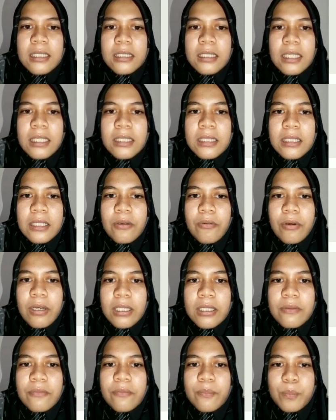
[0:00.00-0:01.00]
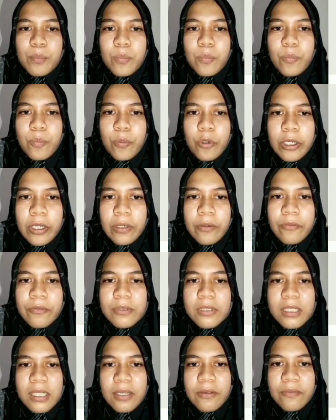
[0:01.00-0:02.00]

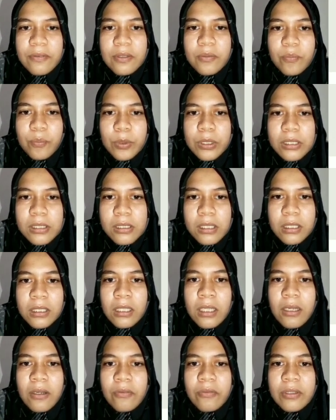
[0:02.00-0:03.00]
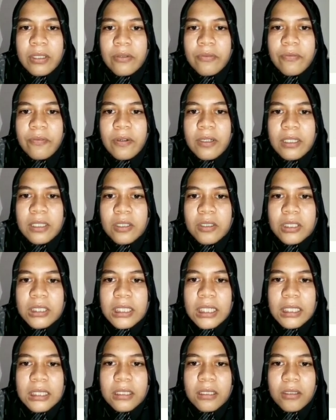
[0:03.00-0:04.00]
91.7% of the very
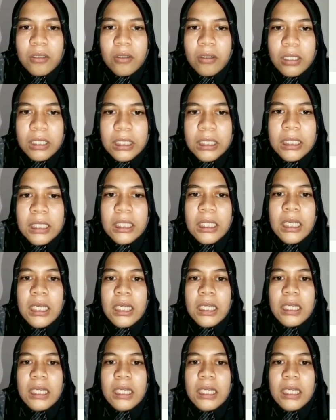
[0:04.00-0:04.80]
good category.